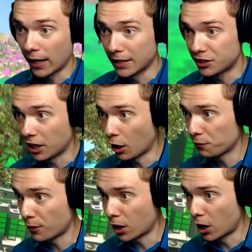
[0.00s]
right, let's see. How
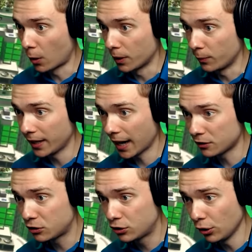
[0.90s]
far are we? We
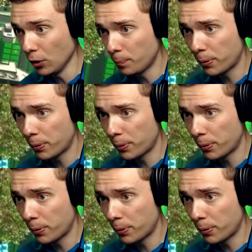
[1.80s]
got two